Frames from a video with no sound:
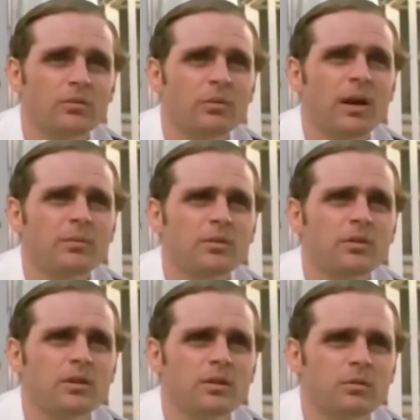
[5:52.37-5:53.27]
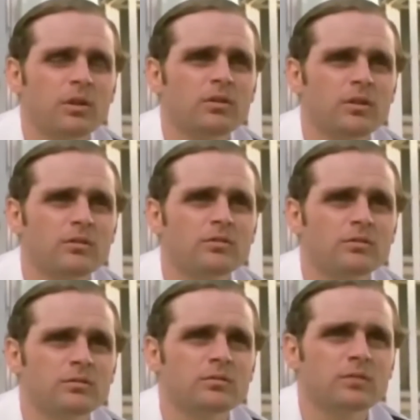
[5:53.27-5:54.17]
I guess perhaps the, the
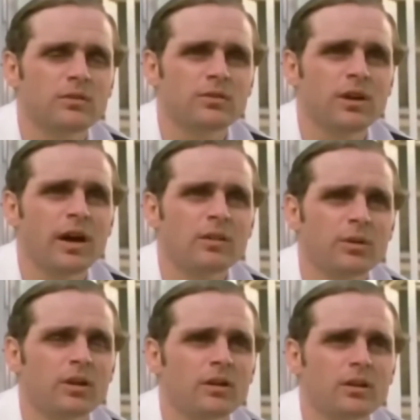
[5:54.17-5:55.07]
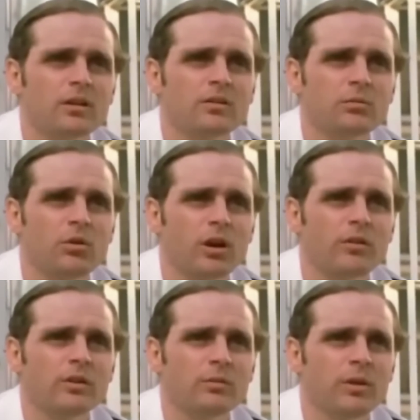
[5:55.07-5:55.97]
risk of, of dying, being killed,
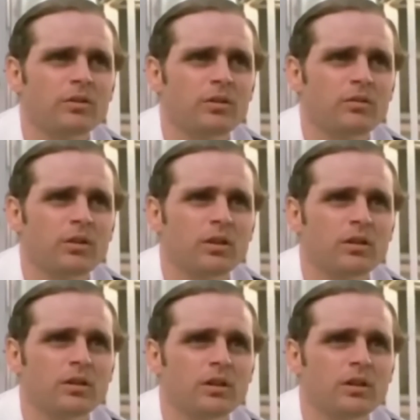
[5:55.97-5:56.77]
is part of it that makes